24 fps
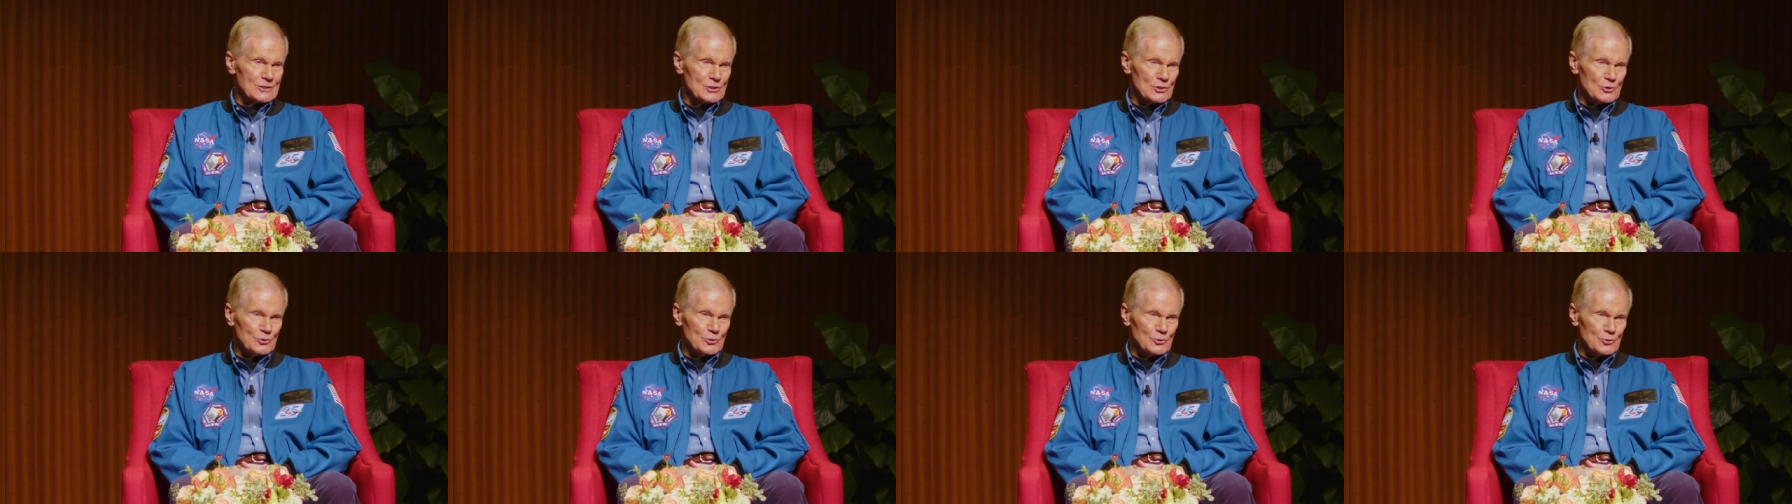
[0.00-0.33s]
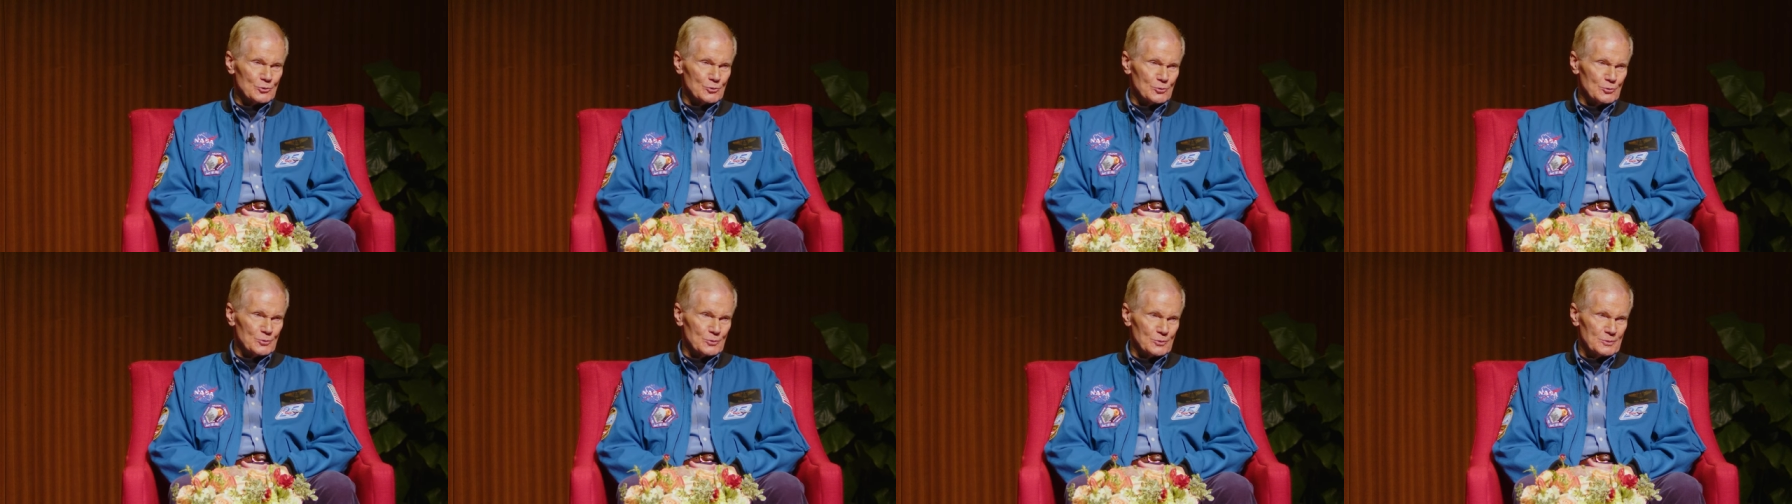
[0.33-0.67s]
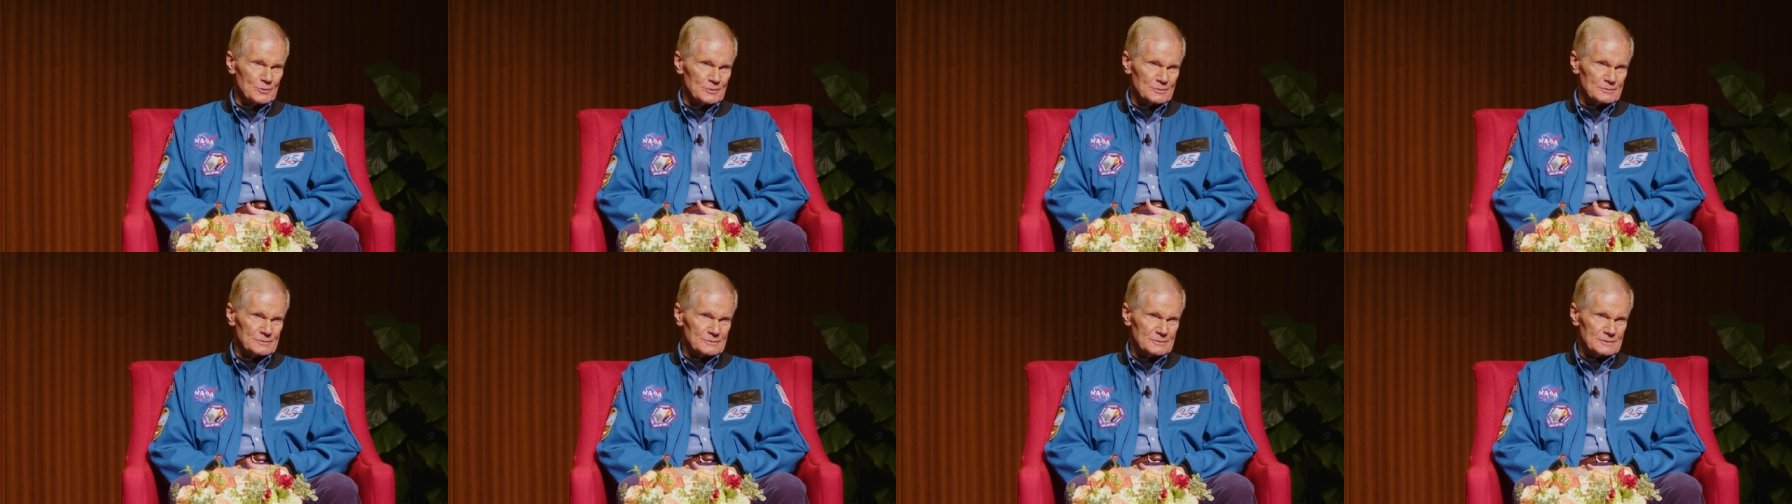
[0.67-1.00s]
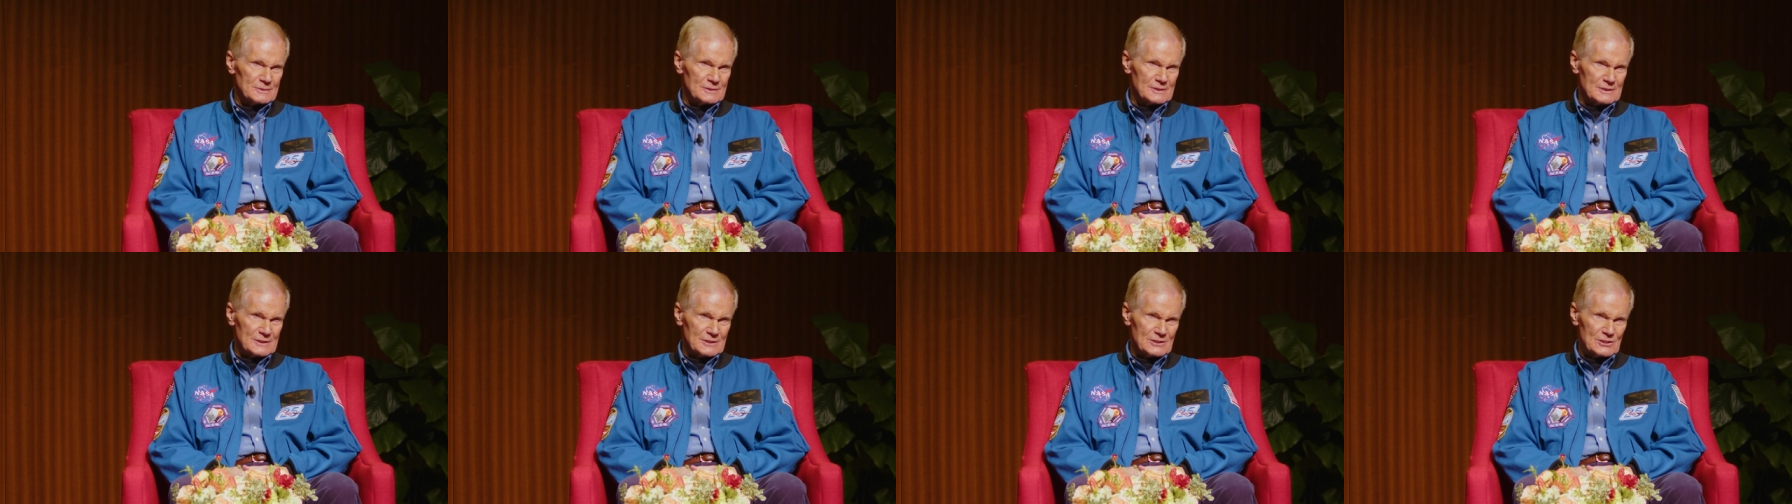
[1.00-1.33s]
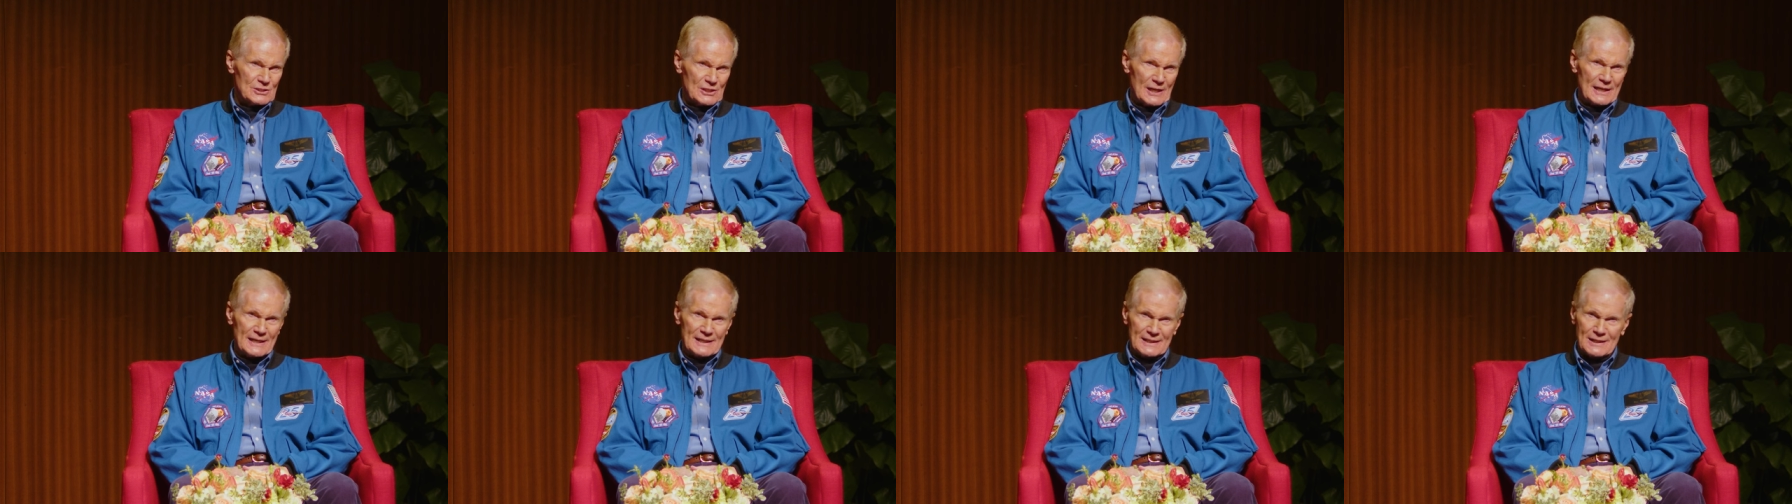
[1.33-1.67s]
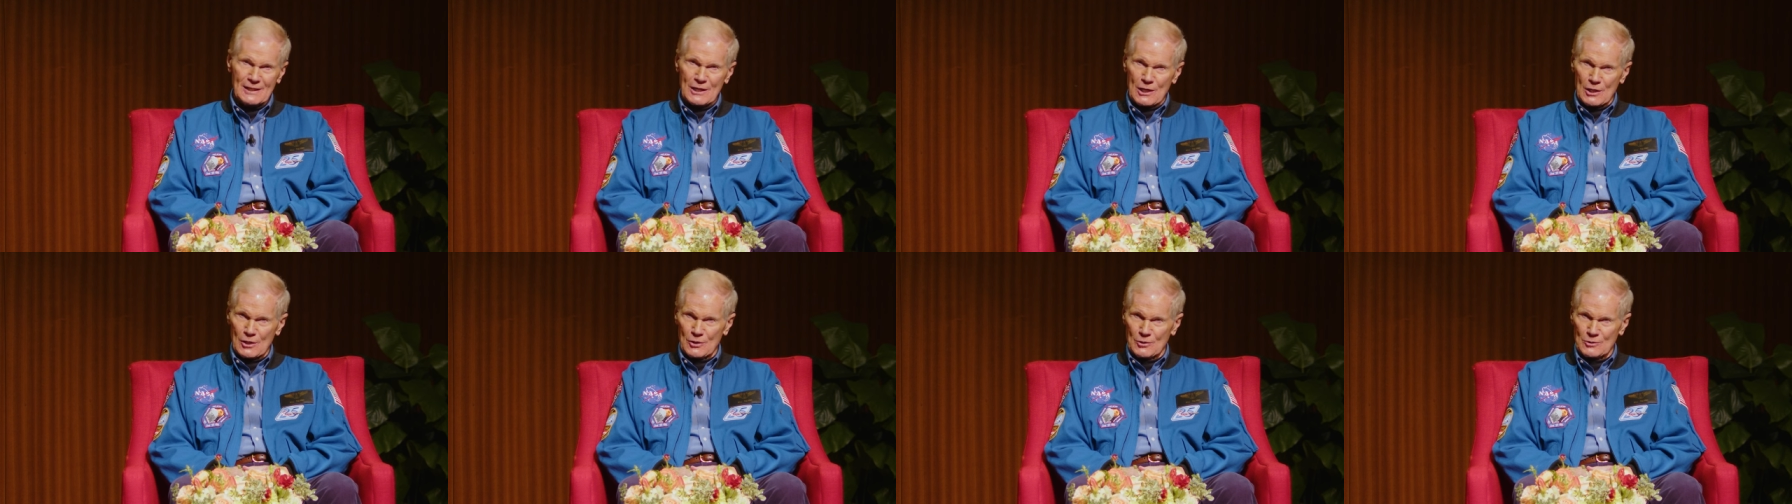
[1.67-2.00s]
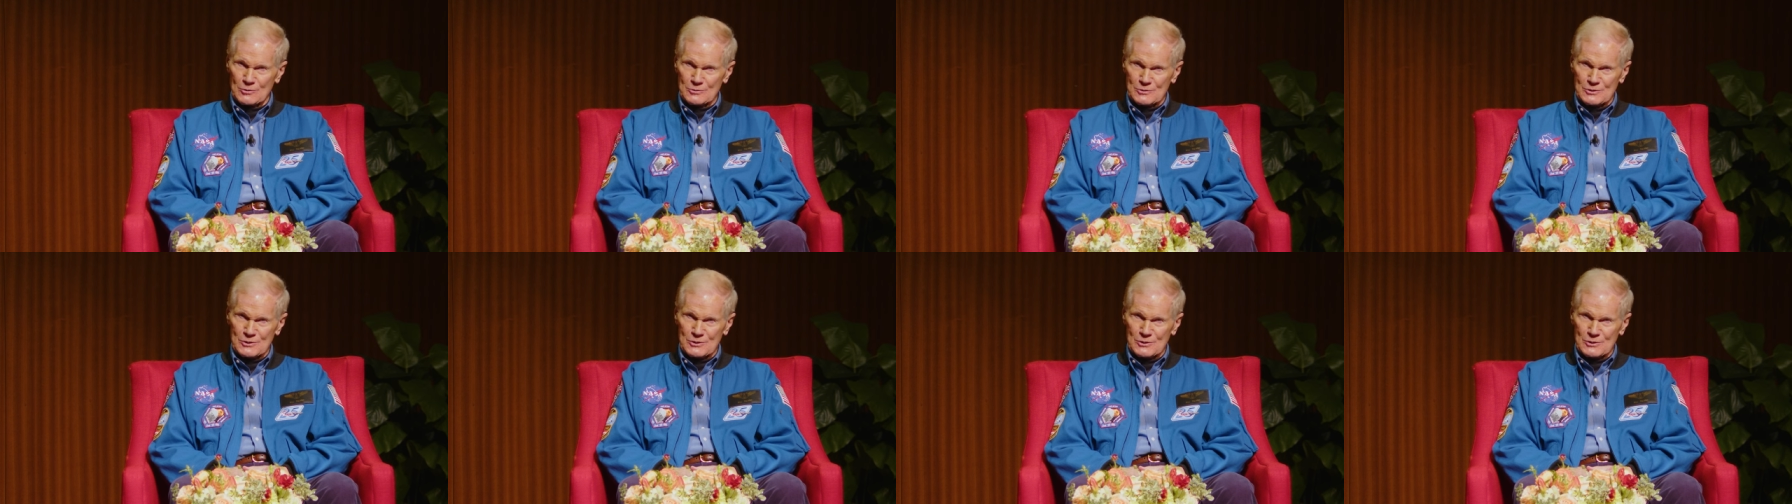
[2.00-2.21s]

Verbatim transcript: to say no